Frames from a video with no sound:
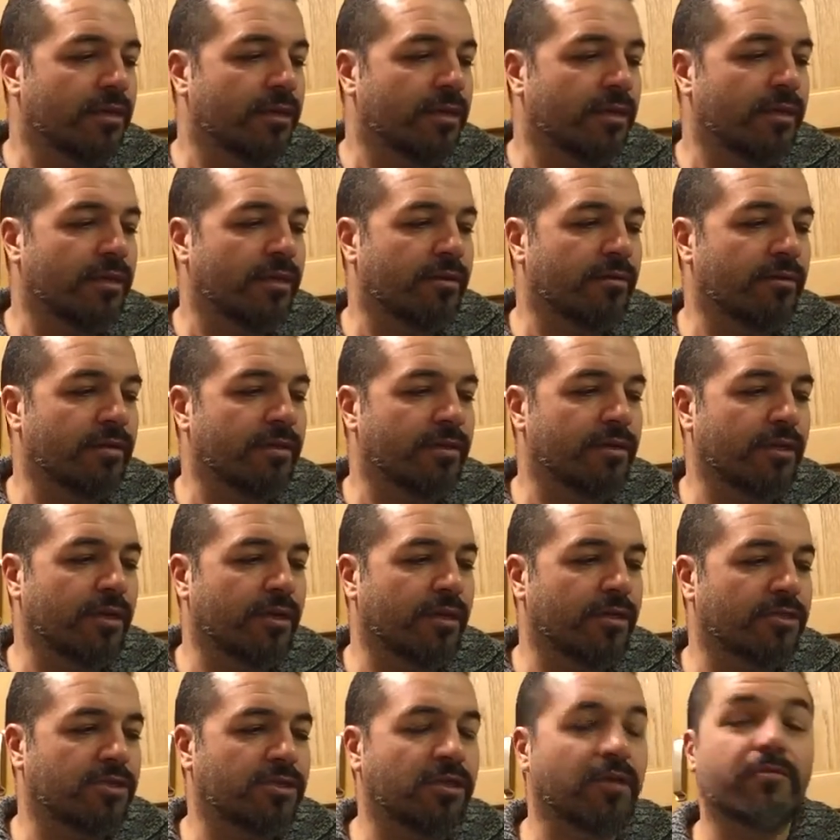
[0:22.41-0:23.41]
here in
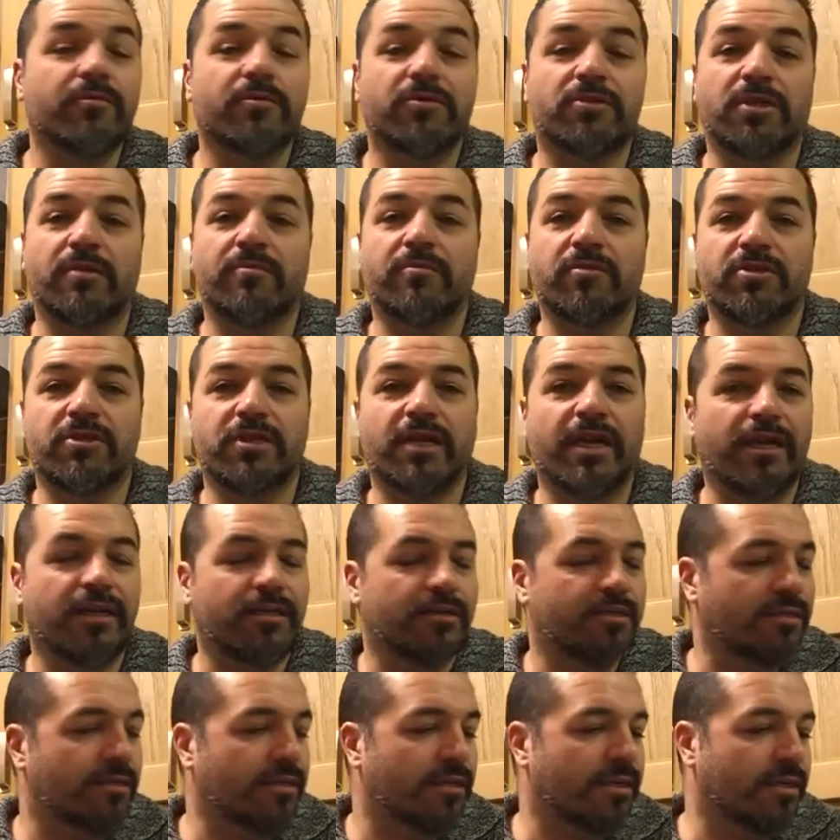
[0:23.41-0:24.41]
uh,
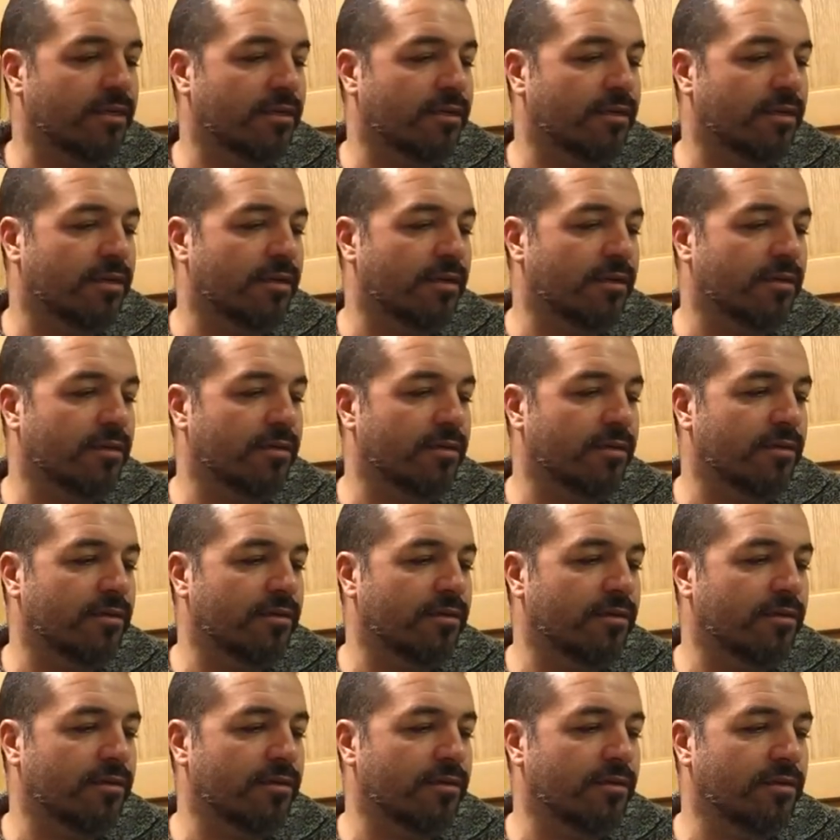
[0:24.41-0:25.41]
Somerset, and
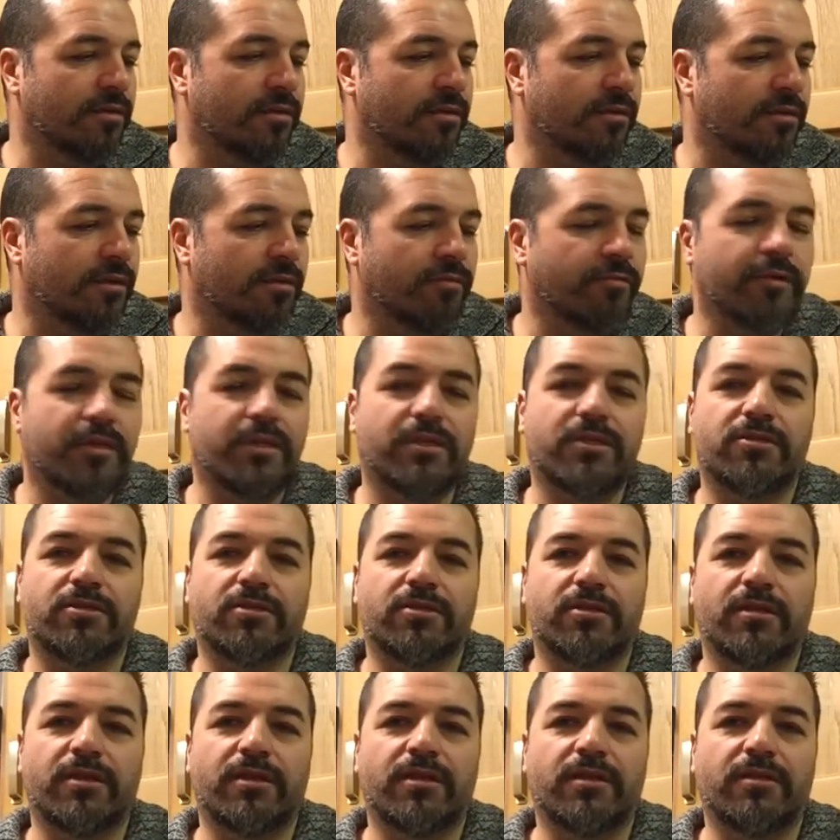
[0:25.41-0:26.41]
uh, you know we
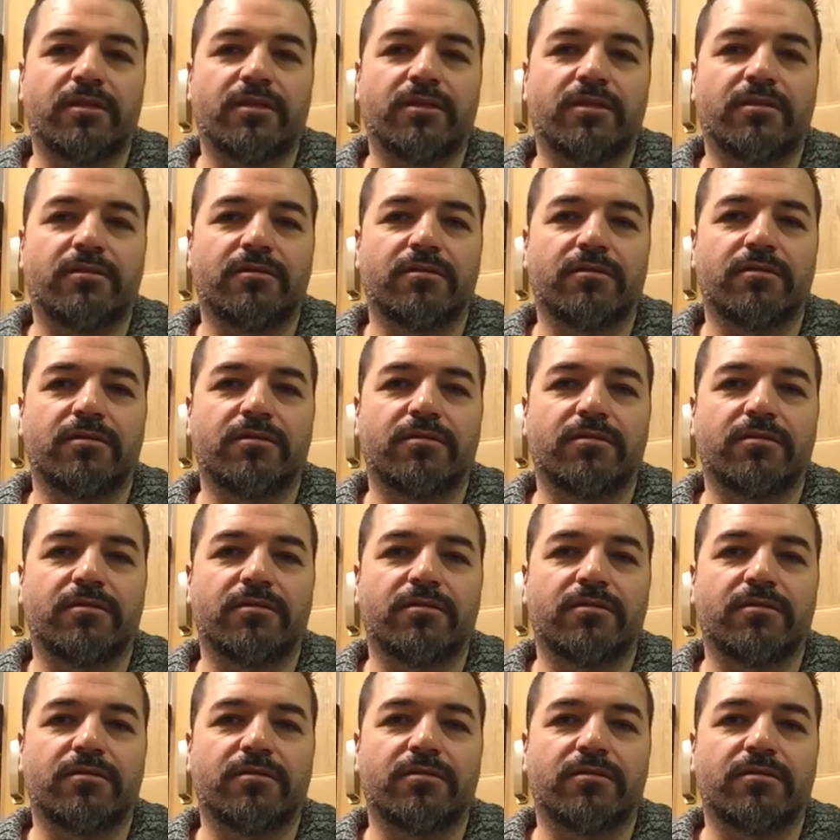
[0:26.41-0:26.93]
decided that